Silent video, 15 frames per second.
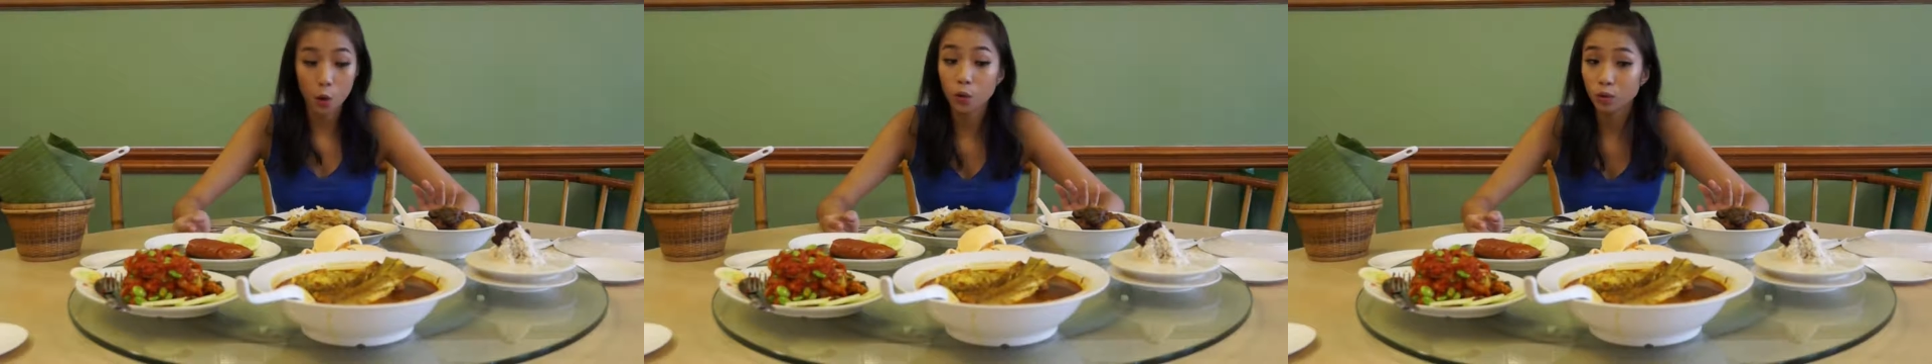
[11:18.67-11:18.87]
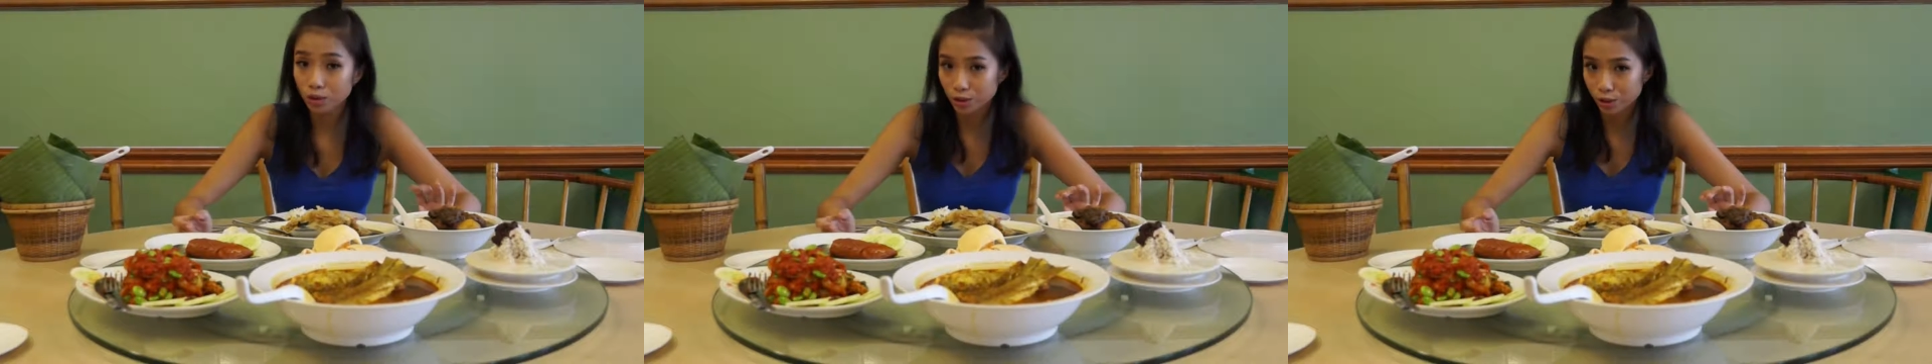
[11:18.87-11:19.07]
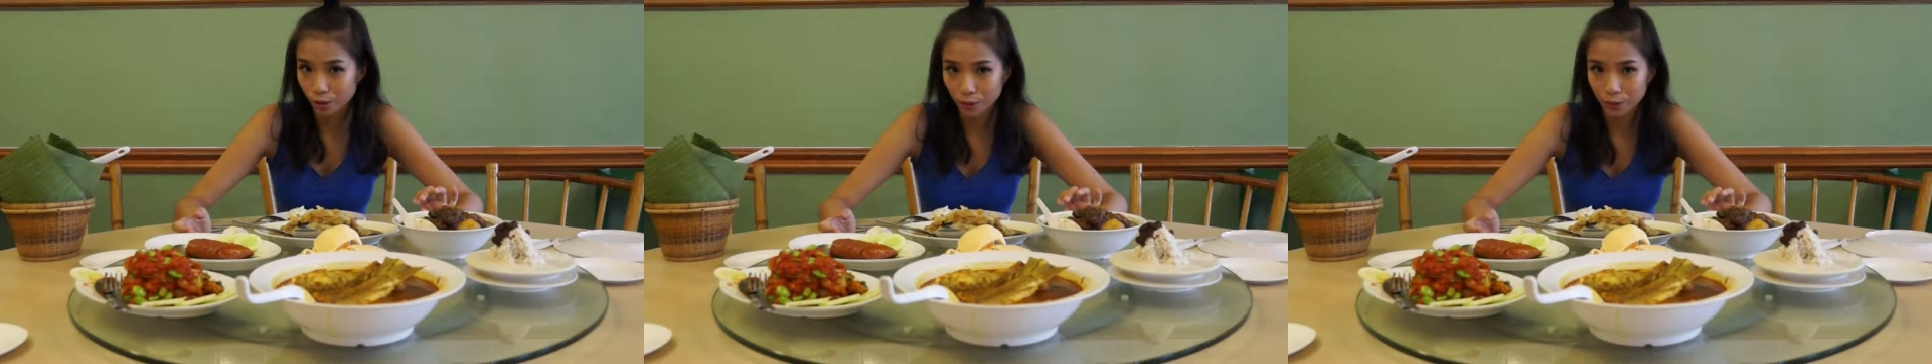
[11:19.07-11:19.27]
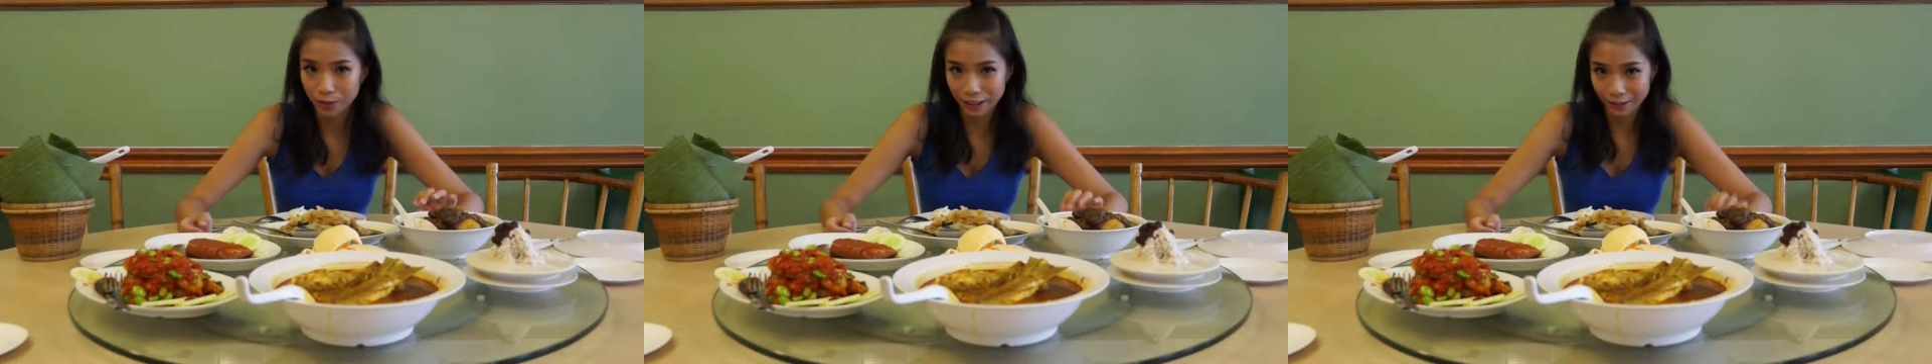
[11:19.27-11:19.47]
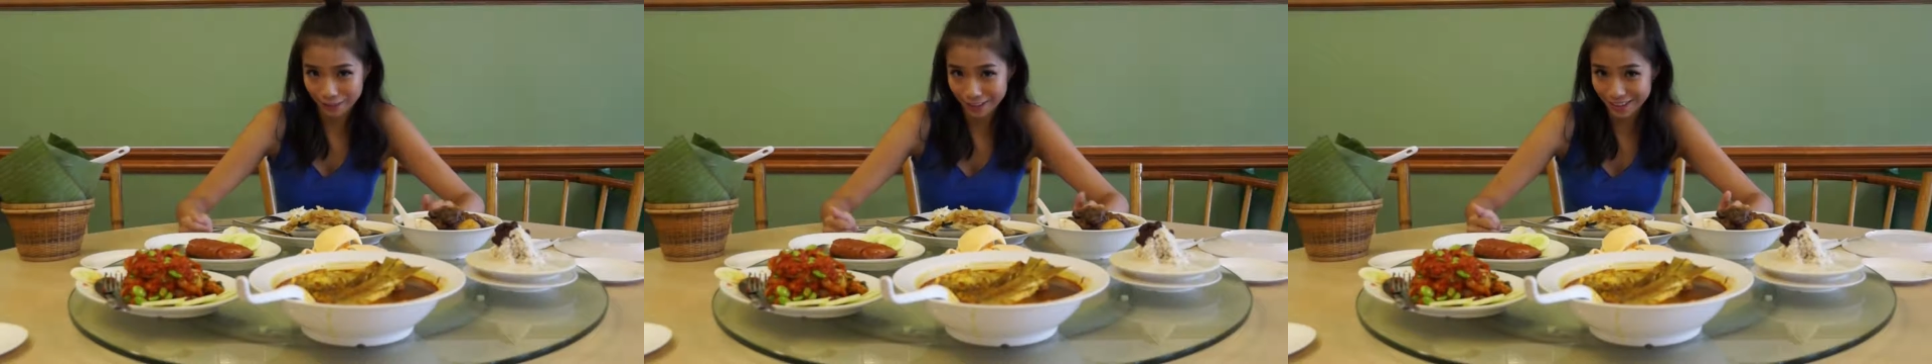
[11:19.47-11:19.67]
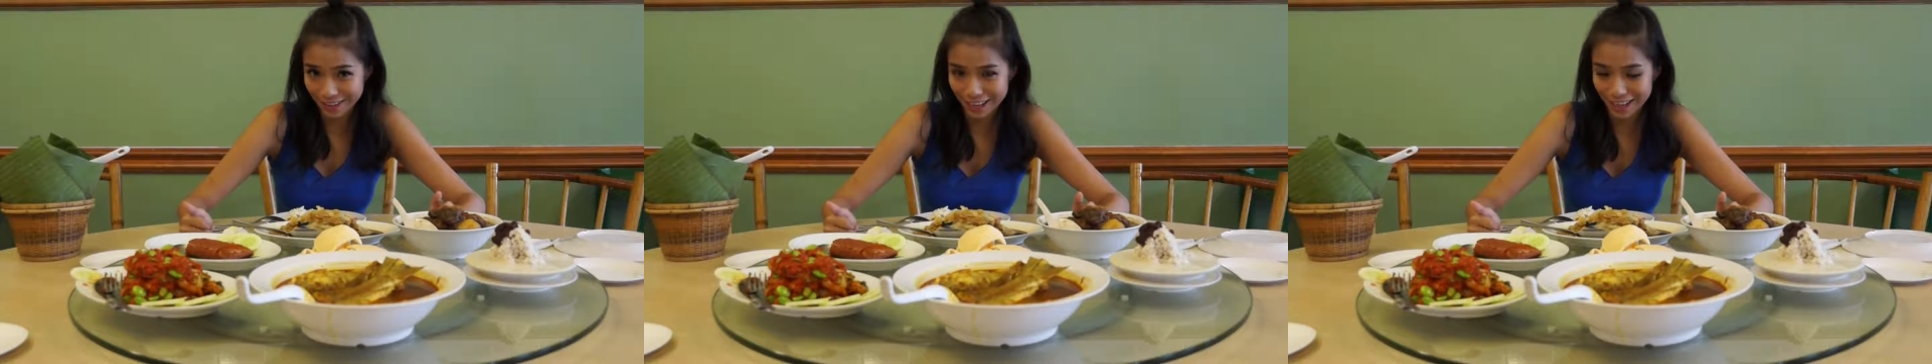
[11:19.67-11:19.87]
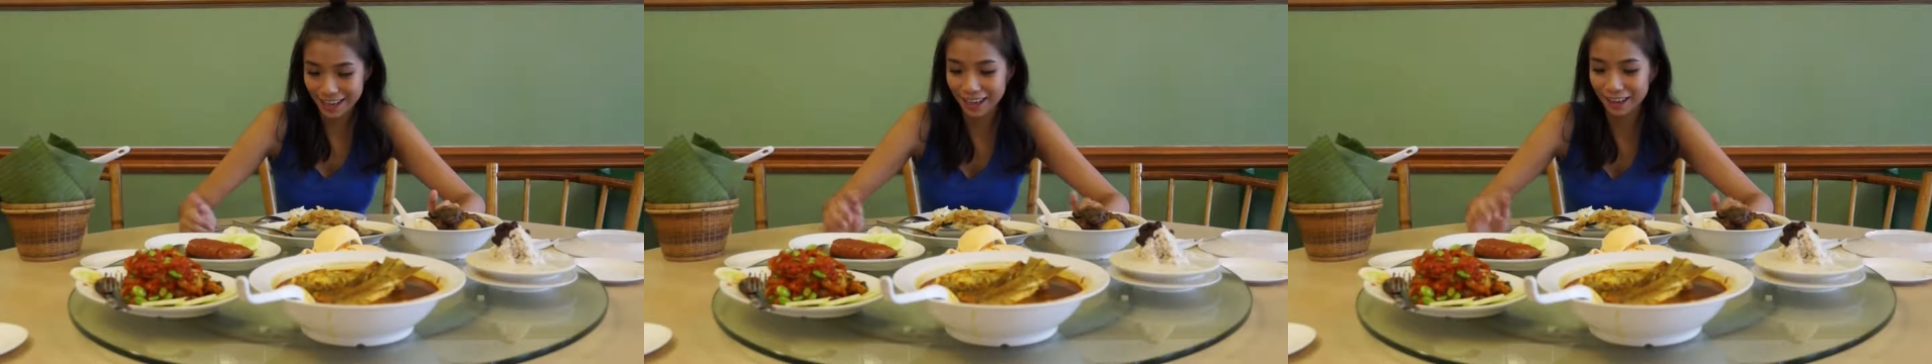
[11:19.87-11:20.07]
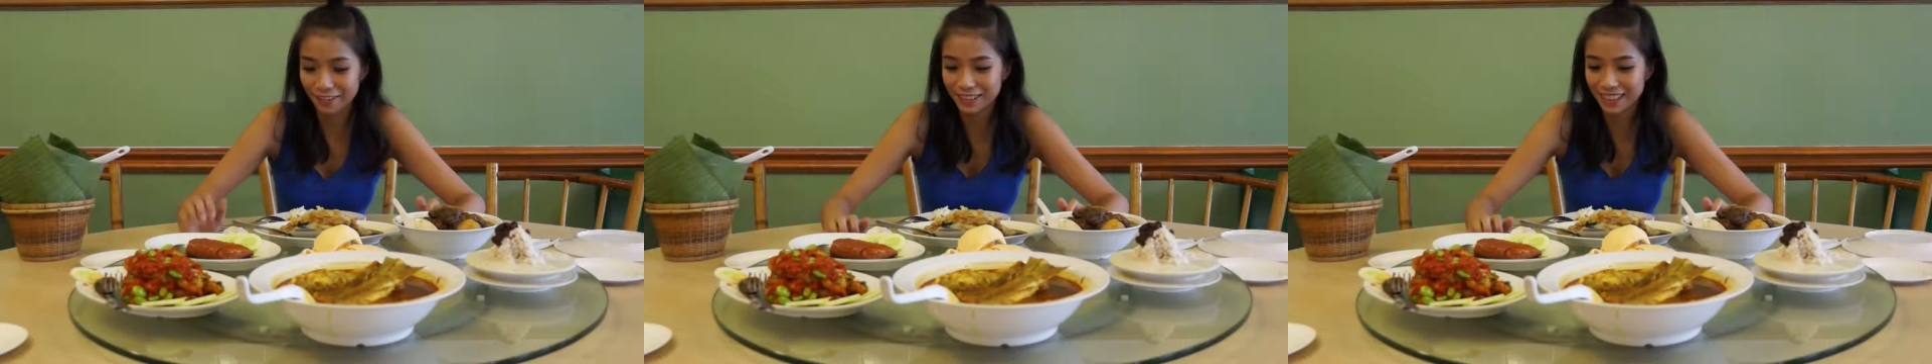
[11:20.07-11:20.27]
also give this a 10
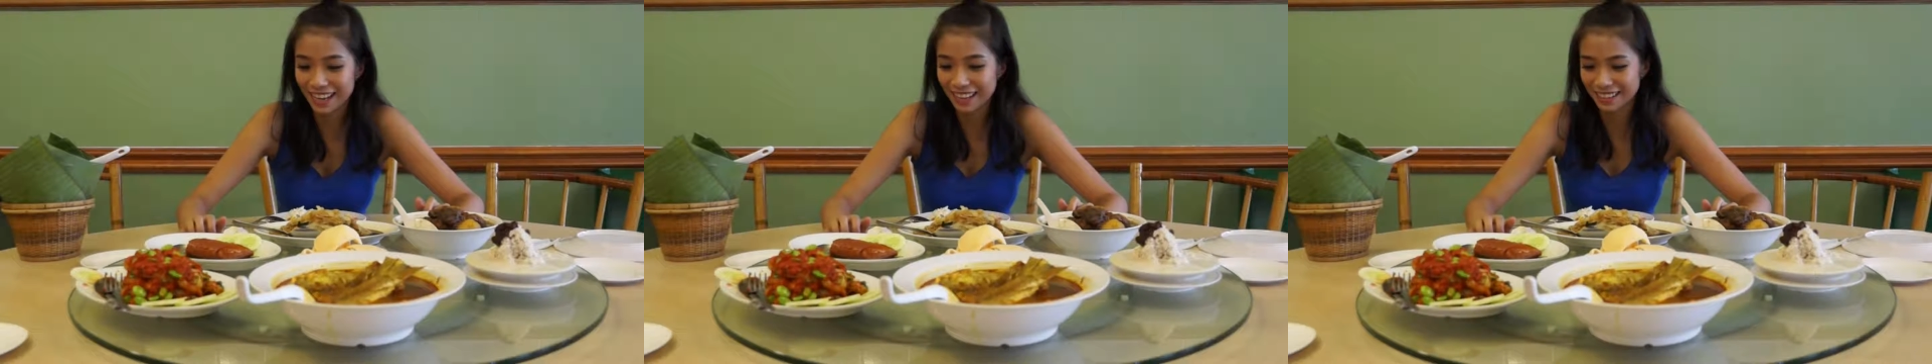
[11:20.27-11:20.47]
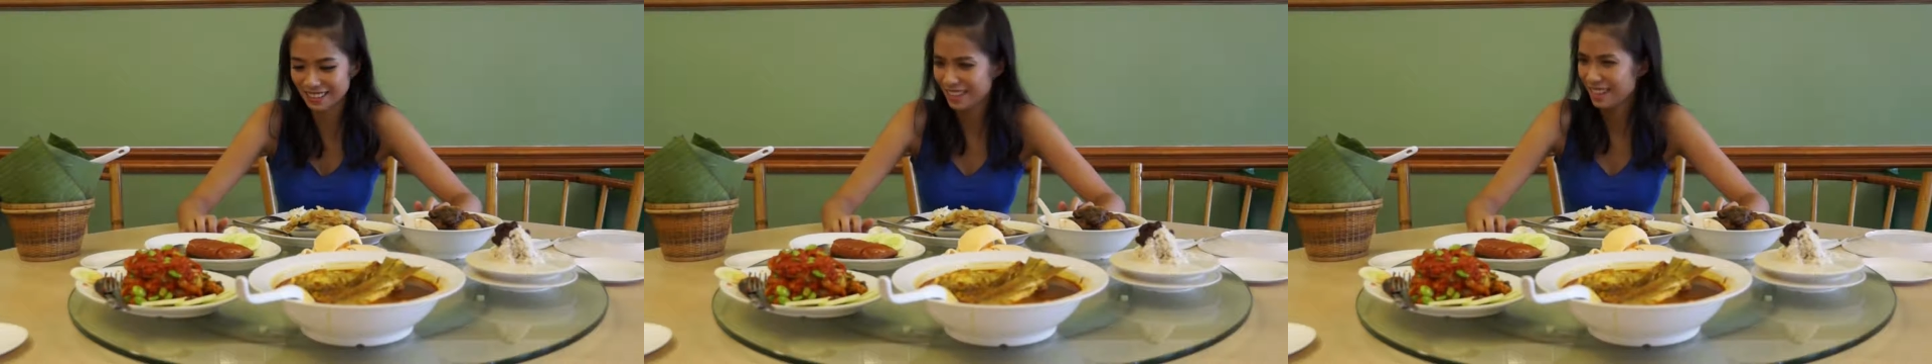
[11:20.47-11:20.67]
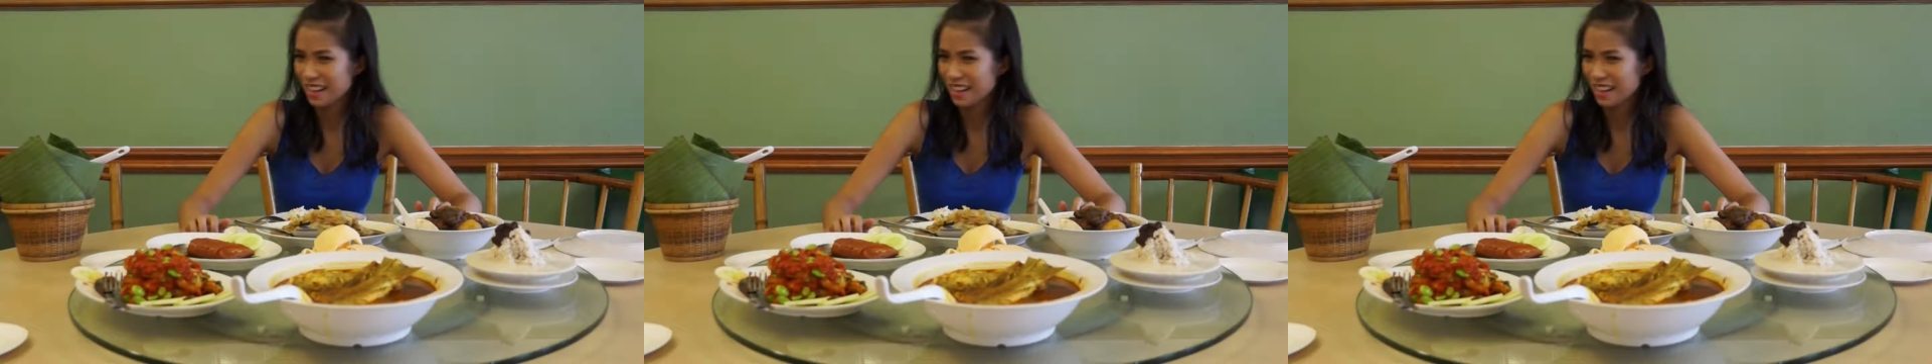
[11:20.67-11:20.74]
out of 10.